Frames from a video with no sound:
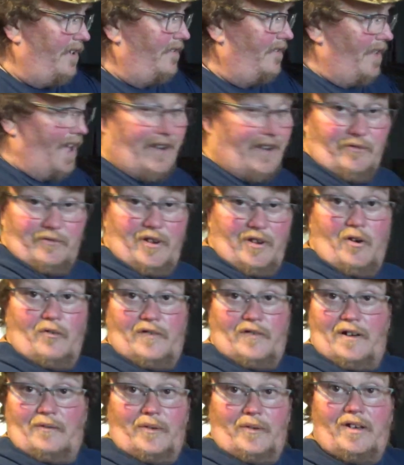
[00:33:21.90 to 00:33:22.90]
I don't know if
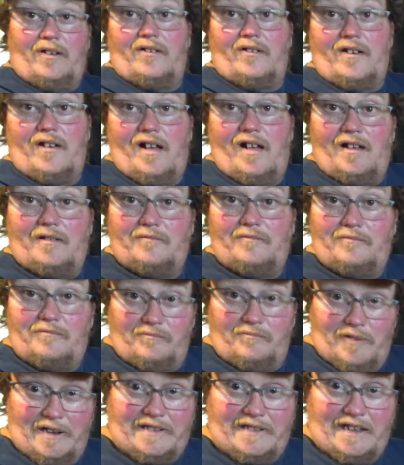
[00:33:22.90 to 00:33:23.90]
I will or not,
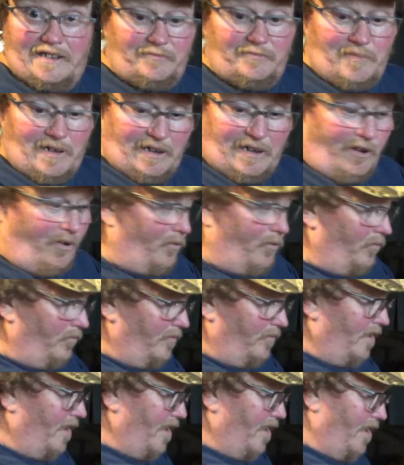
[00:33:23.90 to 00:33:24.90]
but that's my goal.
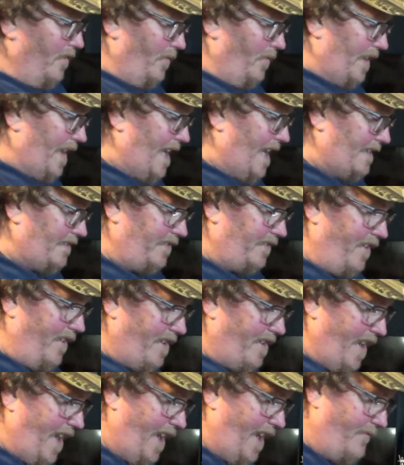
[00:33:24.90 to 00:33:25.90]
Well guys, there
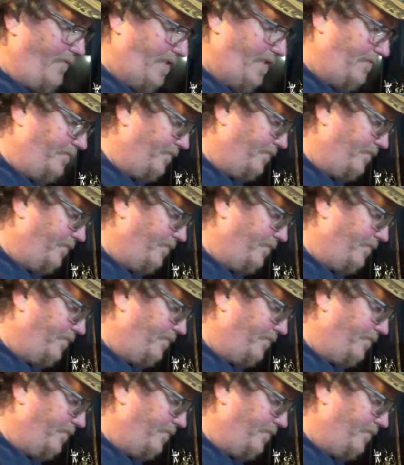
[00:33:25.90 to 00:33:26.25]
you have it.